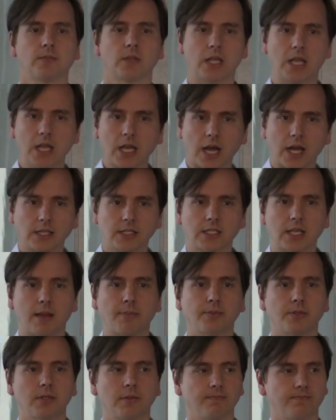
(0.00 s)
key
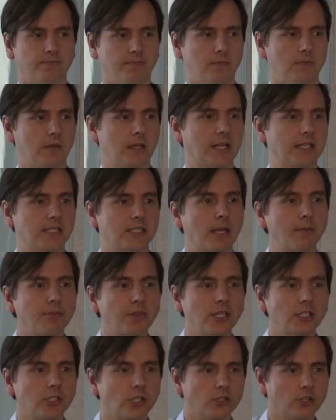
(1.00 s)
concept has
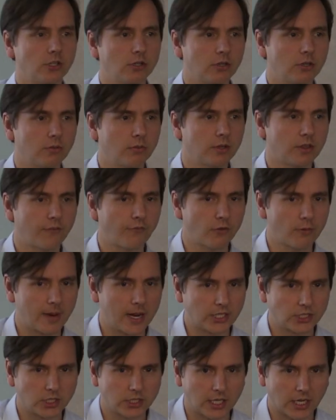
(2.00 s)
something to do with
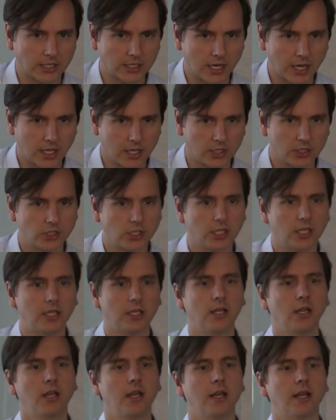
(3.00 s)
information
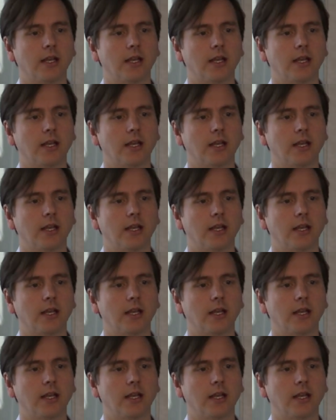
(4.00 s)
technology